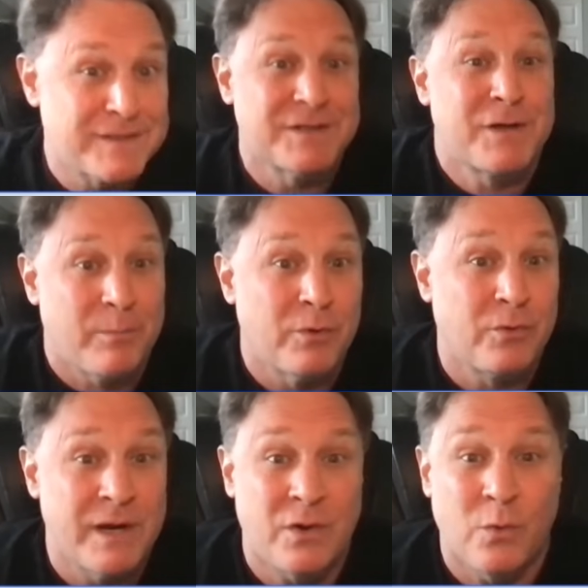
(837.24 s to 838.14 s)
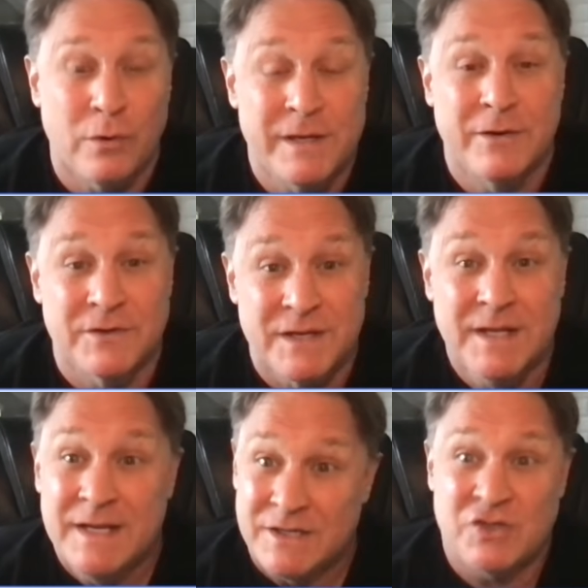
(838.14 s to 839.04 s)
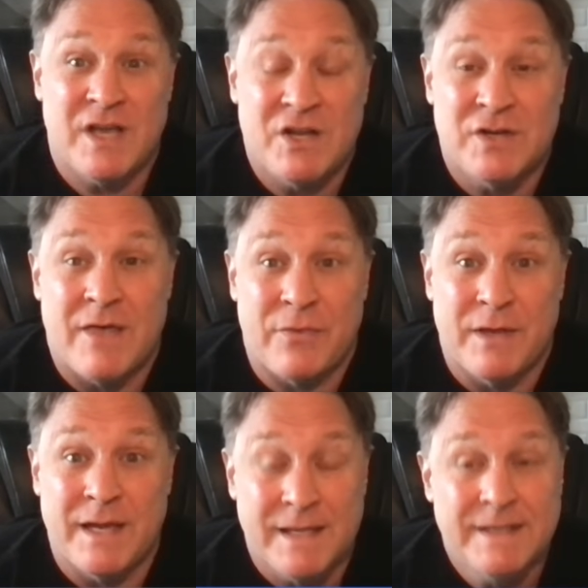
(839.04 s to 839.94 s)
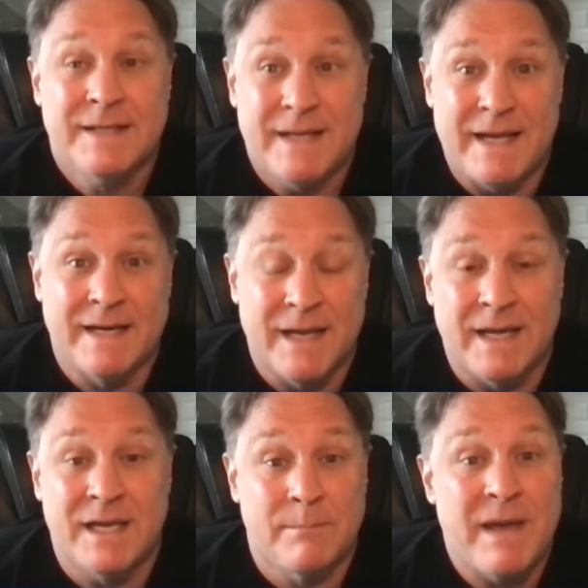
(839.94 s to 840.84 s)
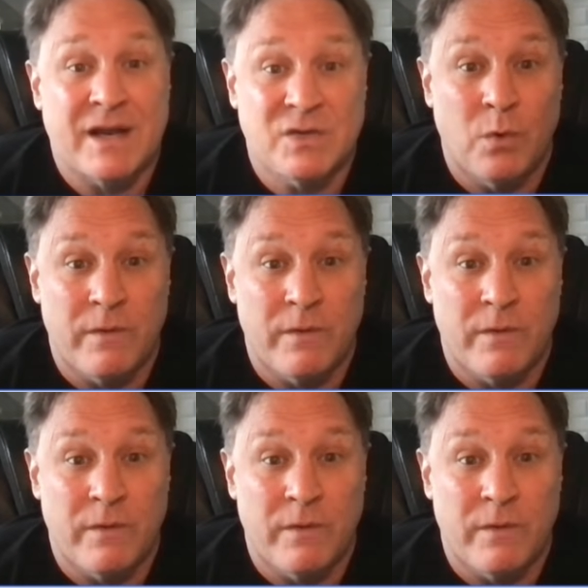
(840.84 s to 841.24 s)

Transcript: and a couple of great coordinators to change that thing and uh, get them back to where